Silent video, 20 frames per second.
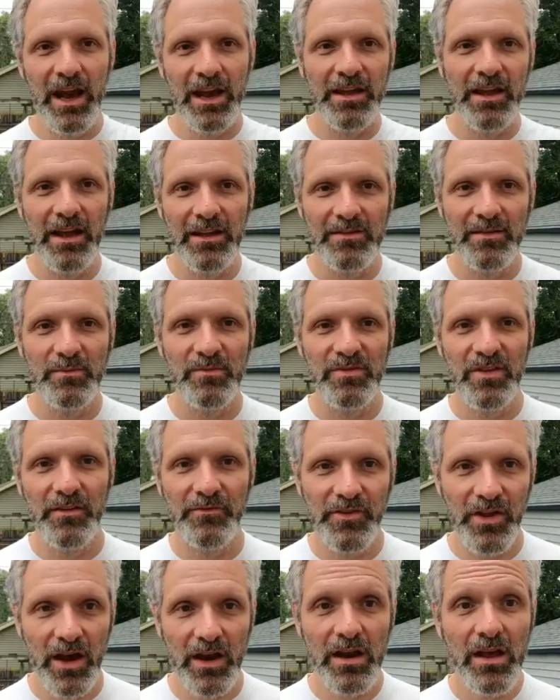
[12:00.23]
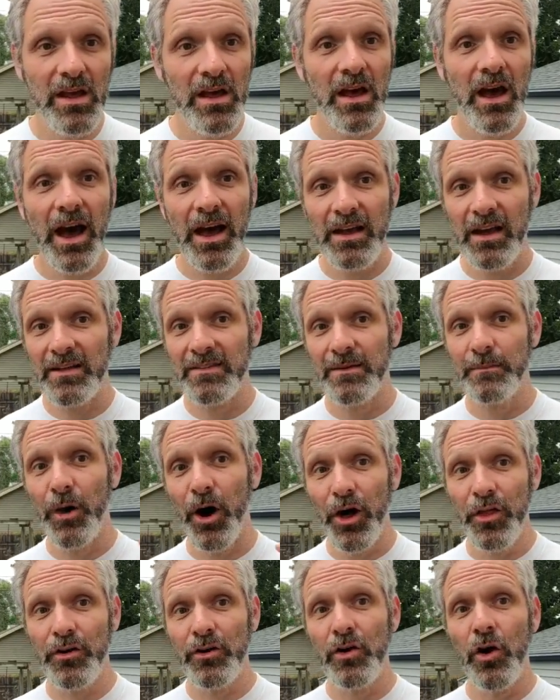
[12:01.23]
I got some stuff done. I got some
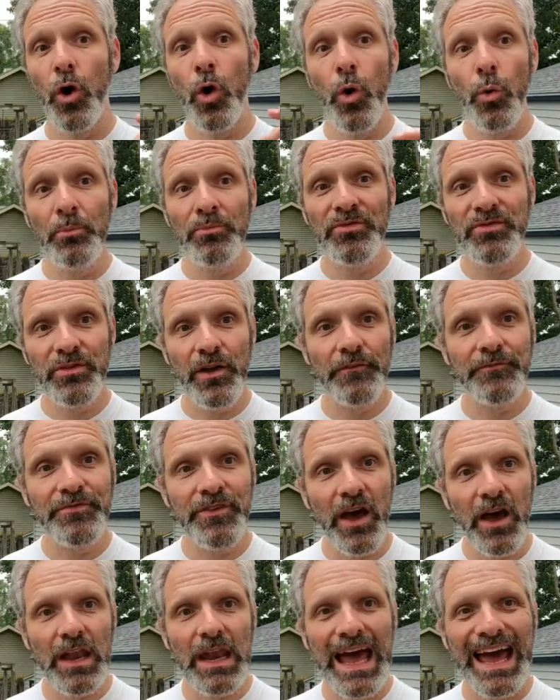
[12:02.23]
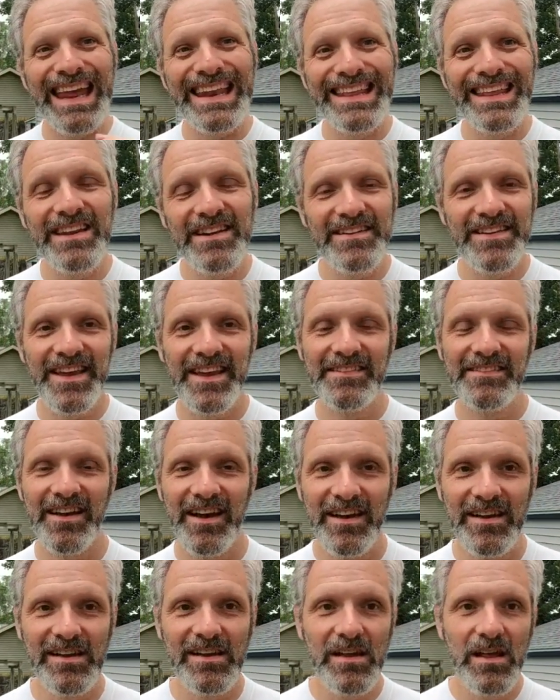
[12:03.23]
other home stuff done I needed to get
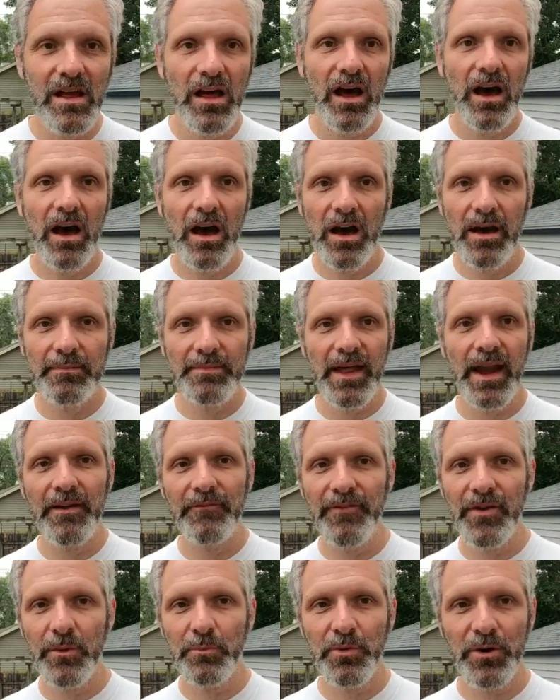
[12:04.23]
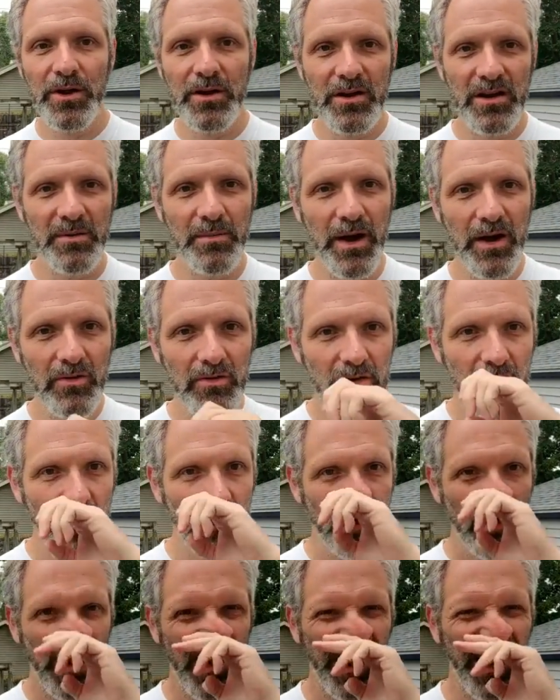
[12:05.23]
done that I feel pretty good about.
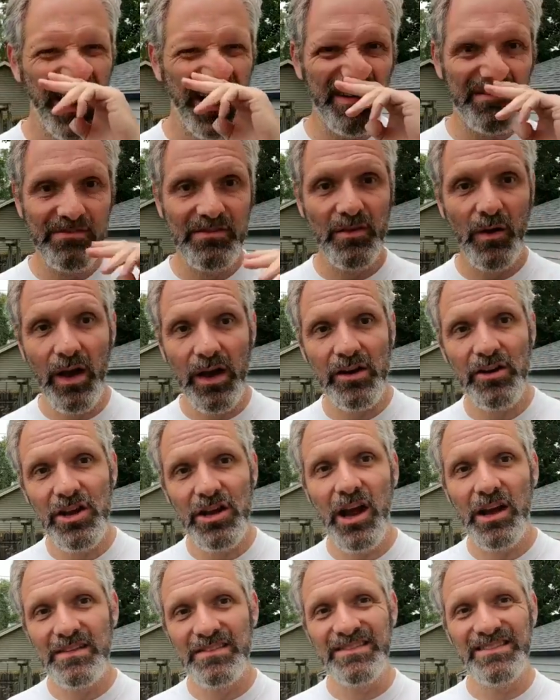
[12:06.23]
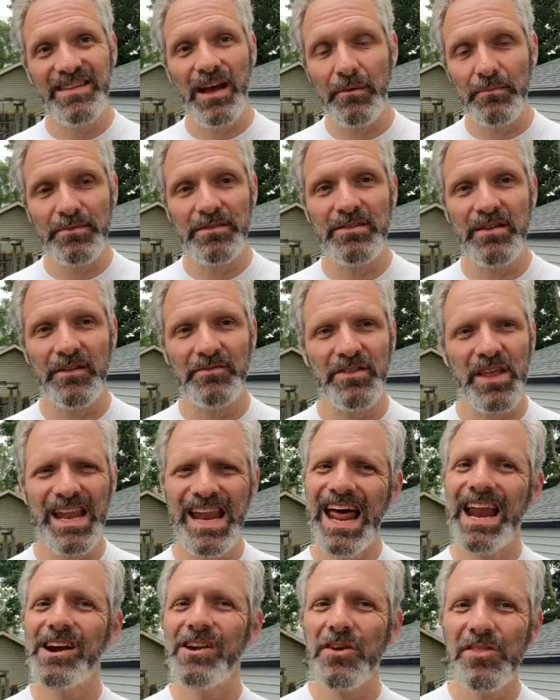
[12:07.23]
So I already got some stuff done.
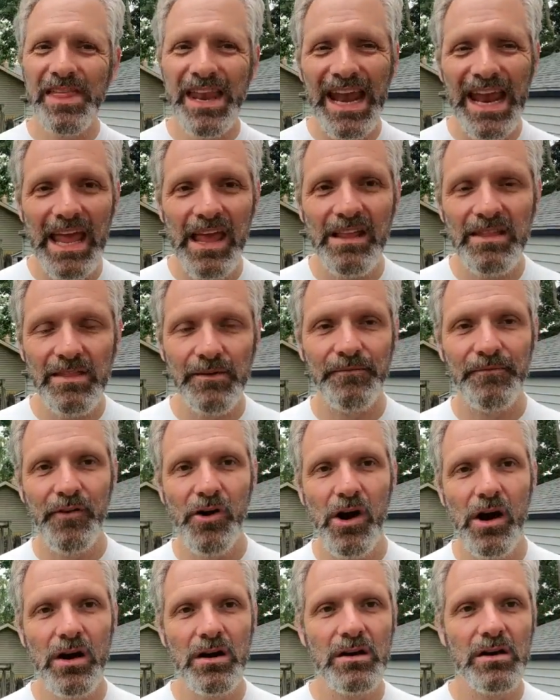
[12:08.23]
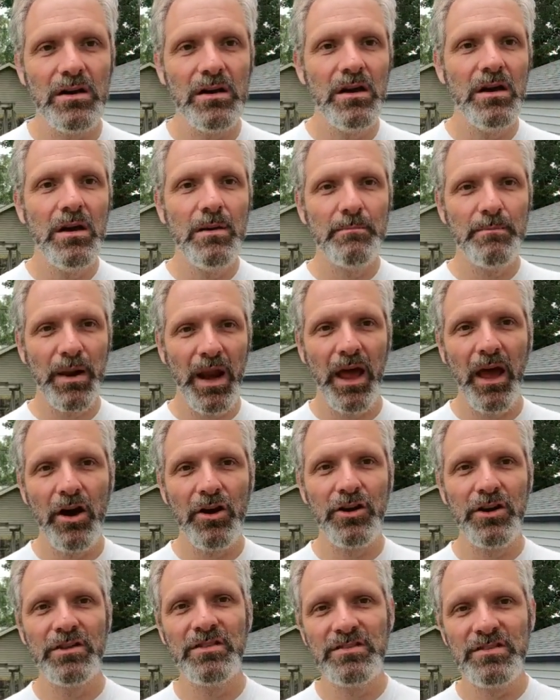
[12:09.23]
I don't know that I ate the frog, but I
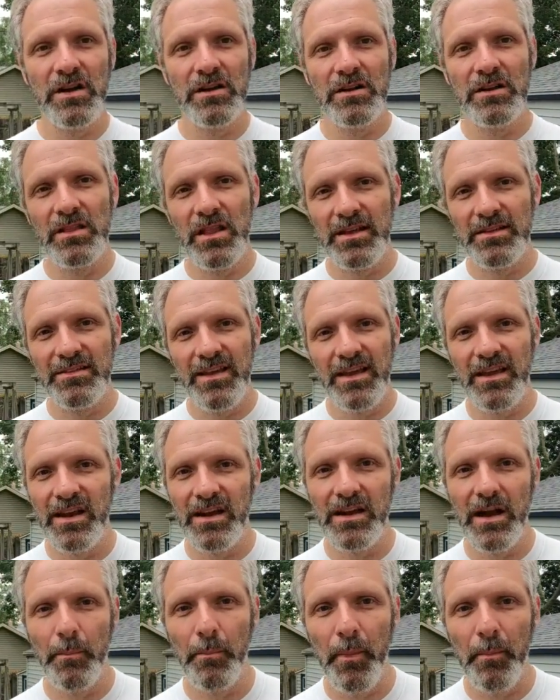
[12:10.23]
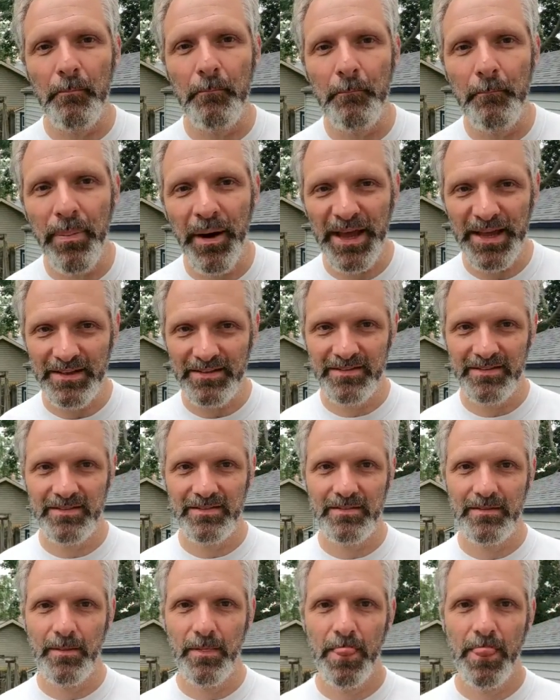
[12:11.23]
already started taking a couple
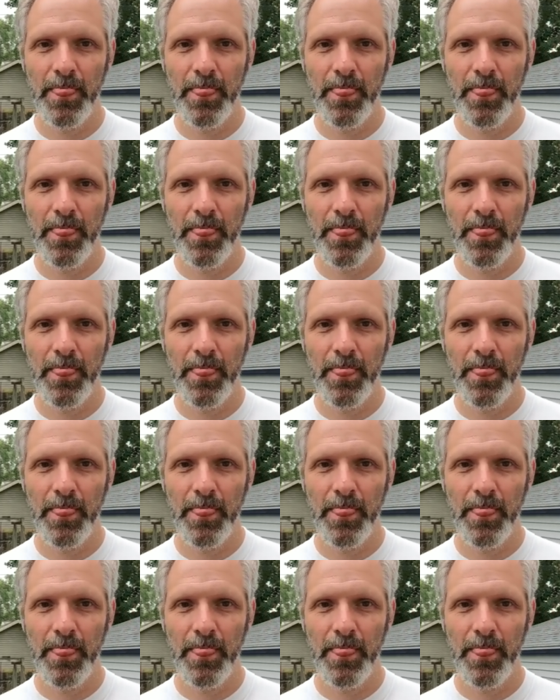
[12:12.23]
bites.